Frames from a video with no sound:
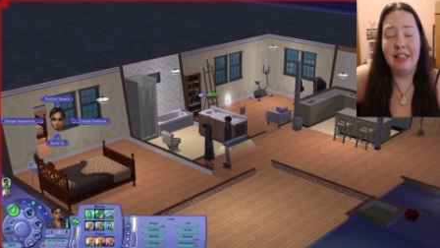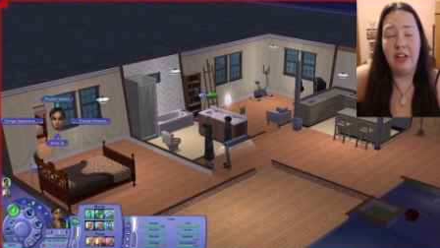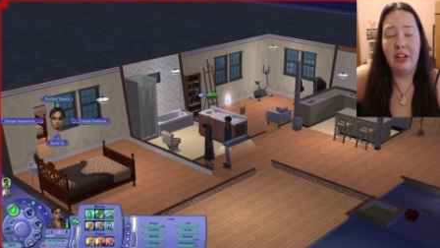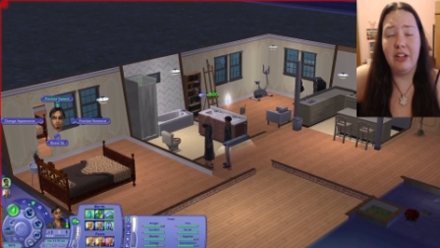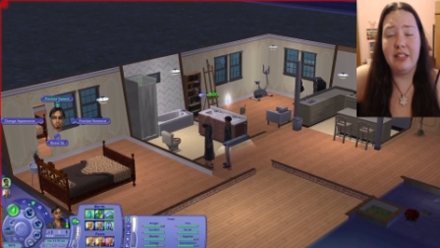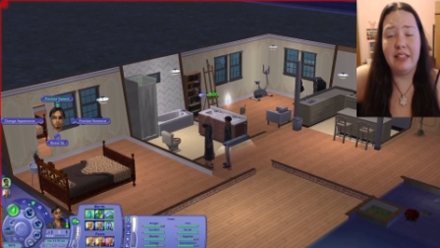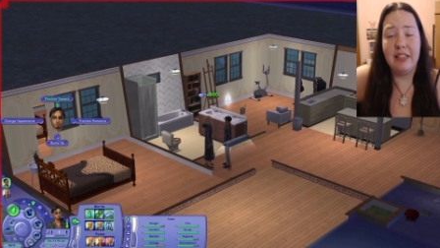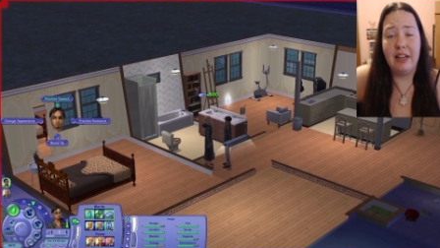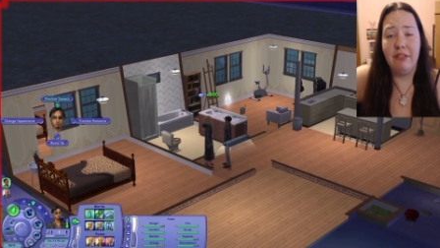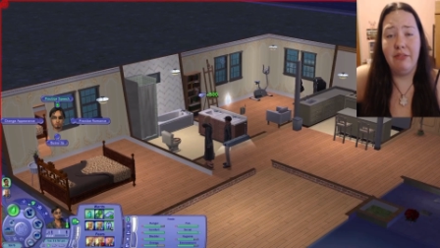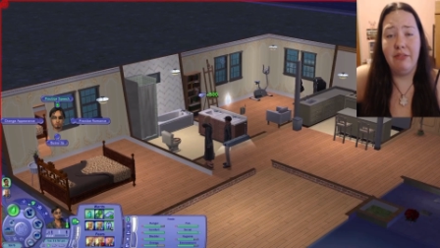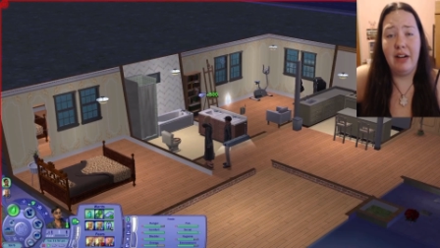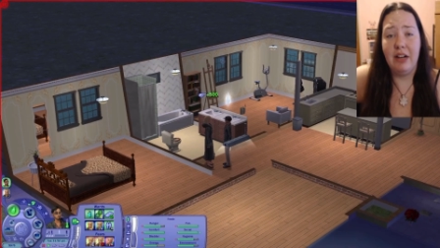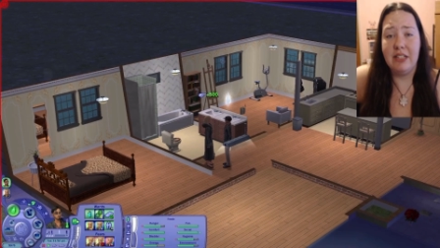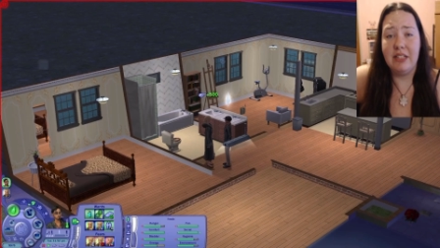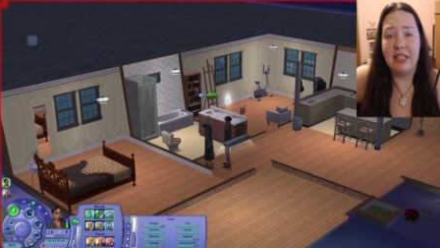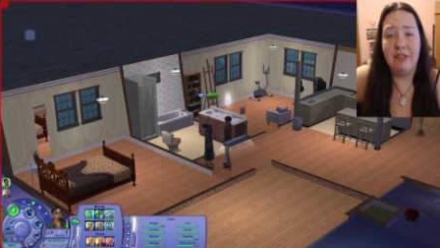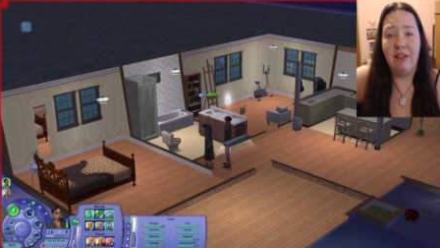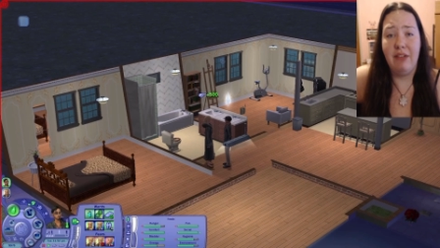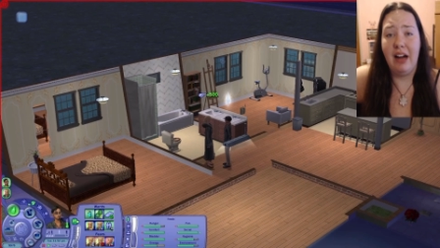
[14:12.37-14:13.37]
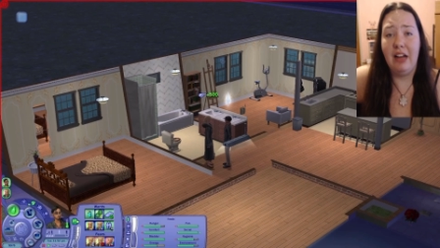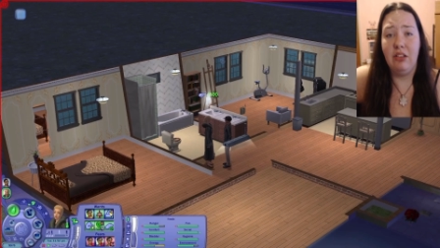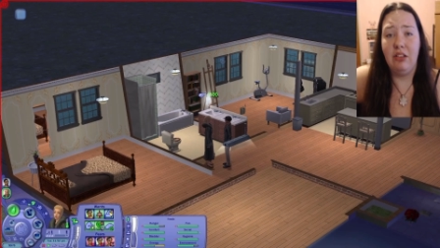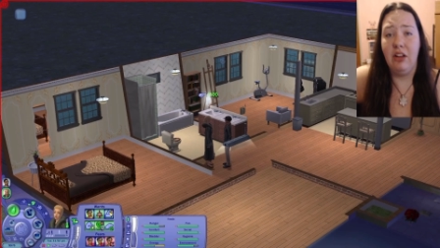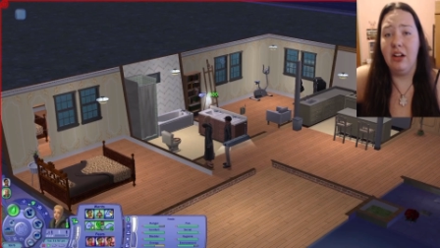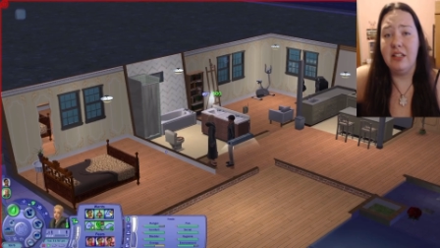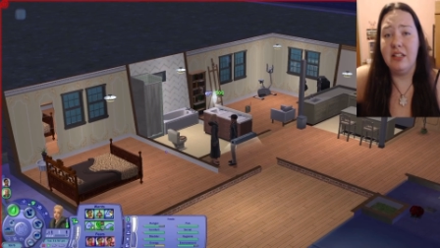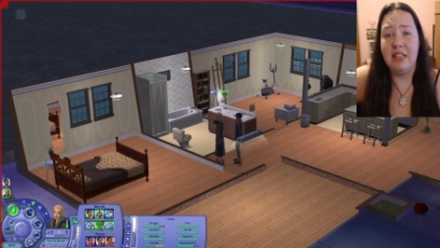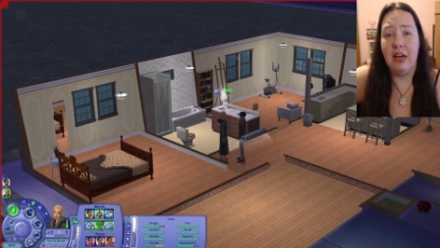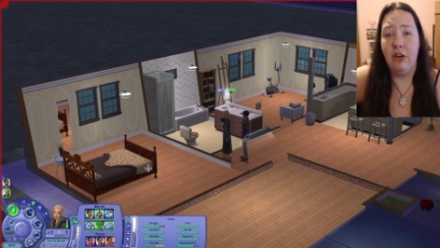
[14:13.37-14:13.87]
There are save files if I
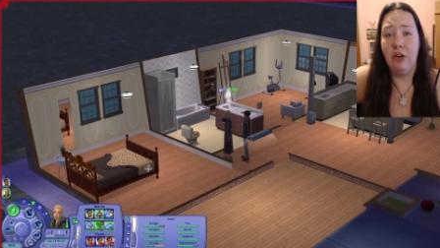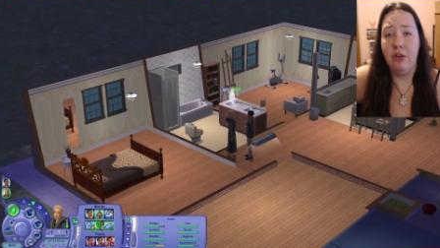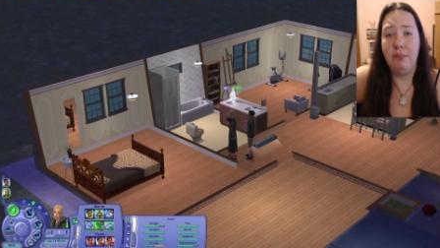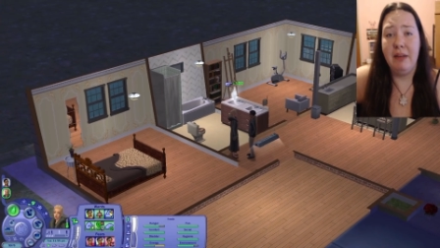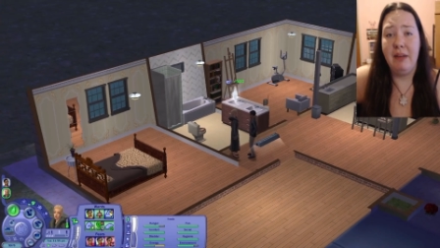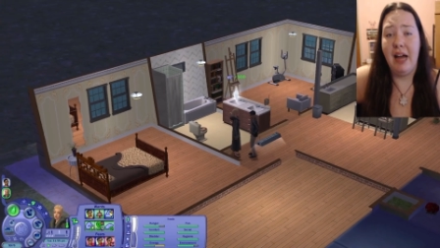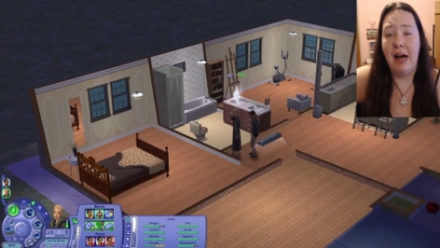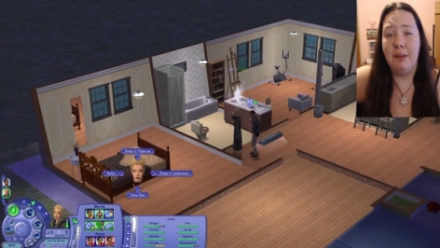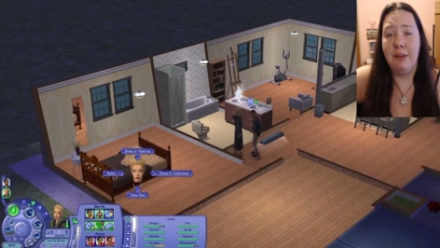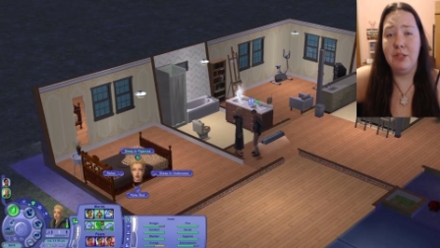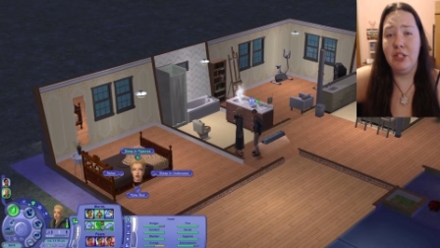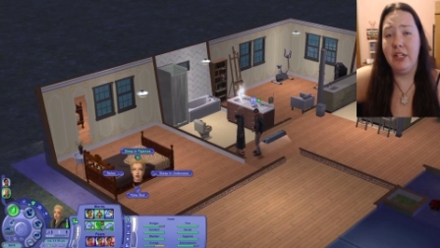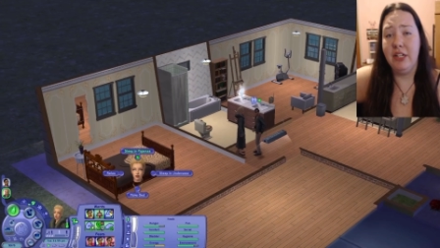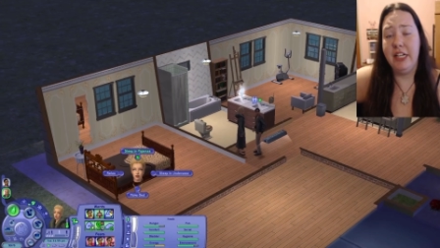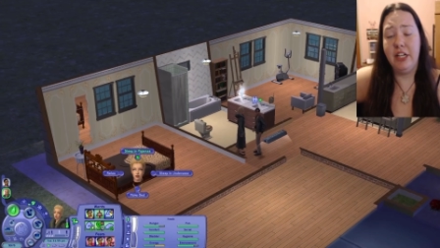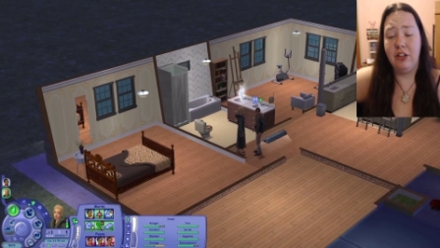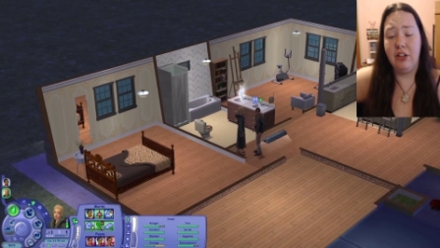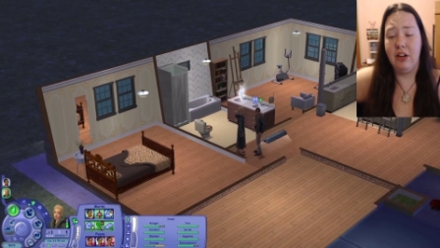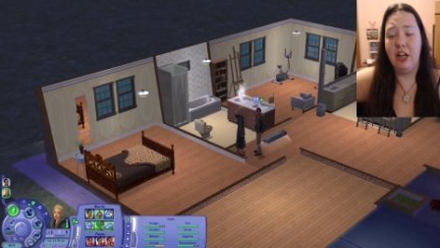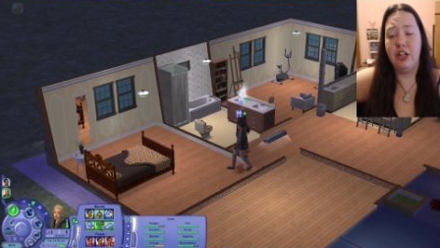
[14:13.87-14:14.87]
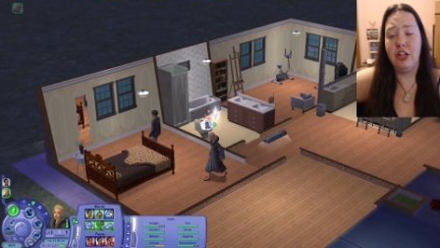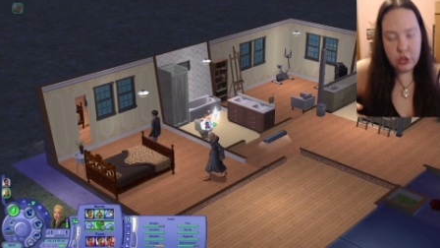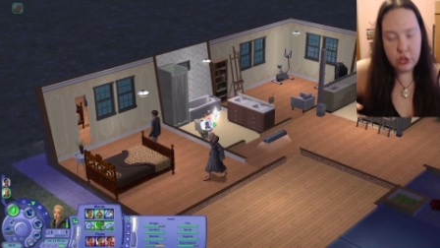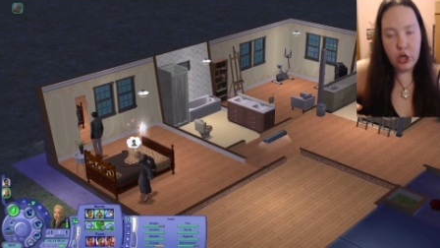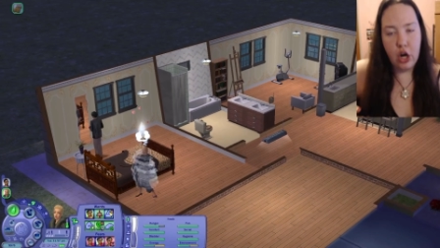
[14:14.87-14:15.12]
lost, I would be absolutely crushed.